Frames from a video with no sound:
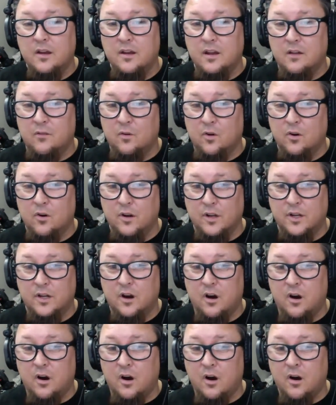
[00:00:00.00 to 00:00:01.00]
Never heard
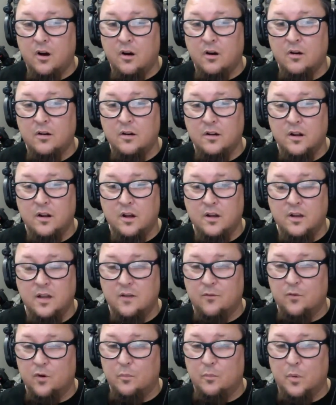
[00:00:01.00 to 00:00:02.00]
a car,
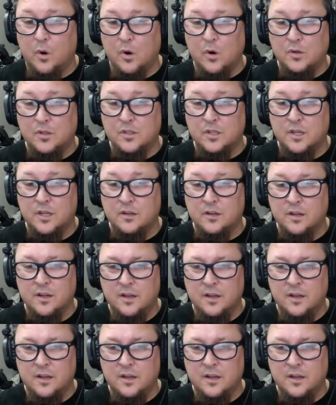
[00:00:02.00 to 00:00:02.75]
never a person.